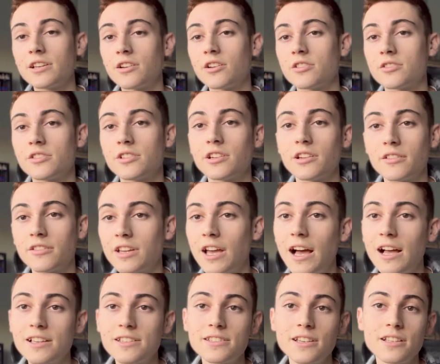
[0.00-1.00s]
custody of the
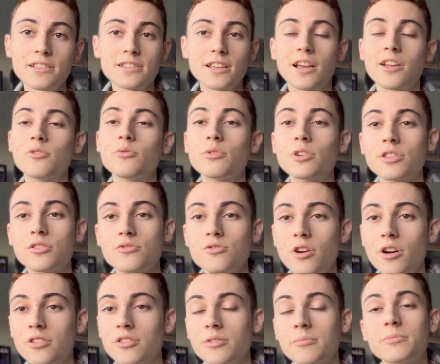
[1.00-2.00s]
assets and
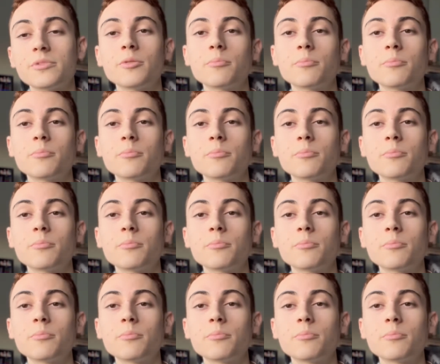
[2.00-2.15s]
withdraw them,